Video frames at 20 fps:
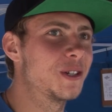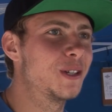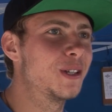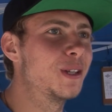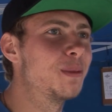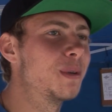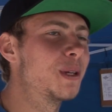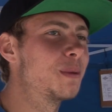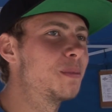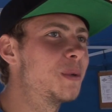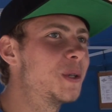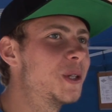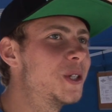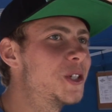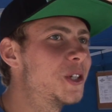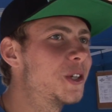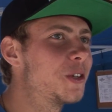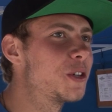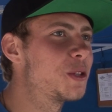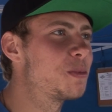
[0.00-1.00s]
all the big boys
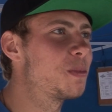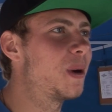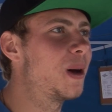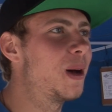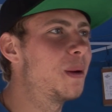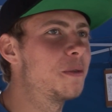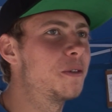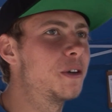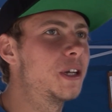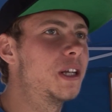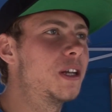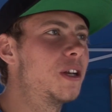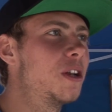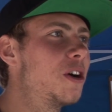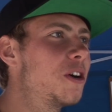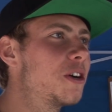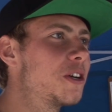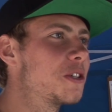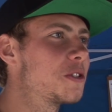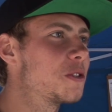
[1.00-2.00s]
in Chris Palmer and Ian
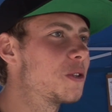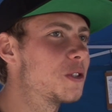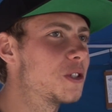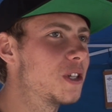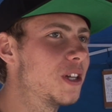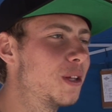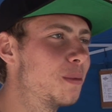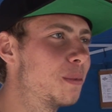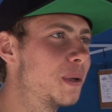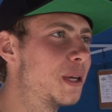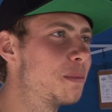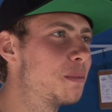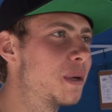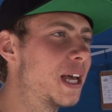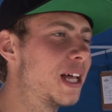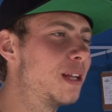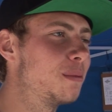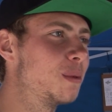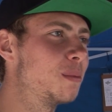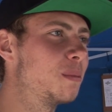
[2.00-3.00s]
Locker, so I was a little bit in my
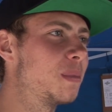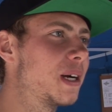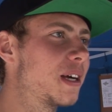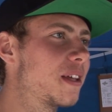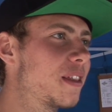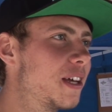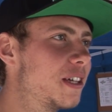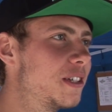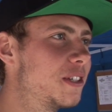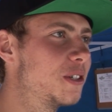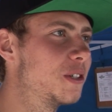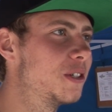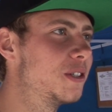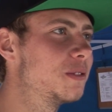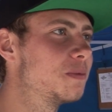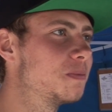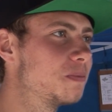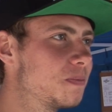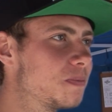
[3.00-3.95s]
element back then, you know.